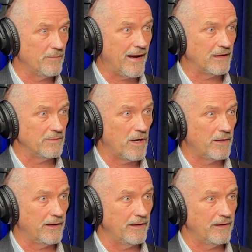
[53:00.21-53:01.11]
come back in the
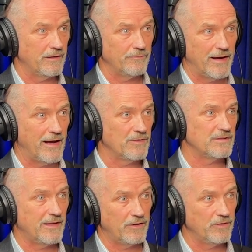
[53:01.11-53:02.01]
market, and my
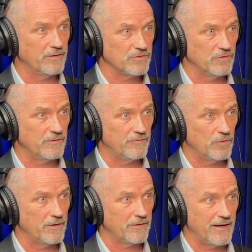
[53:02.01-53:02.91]
house that I could have sold for
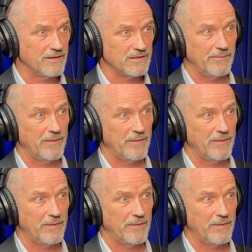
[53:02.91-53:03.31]
$400,000,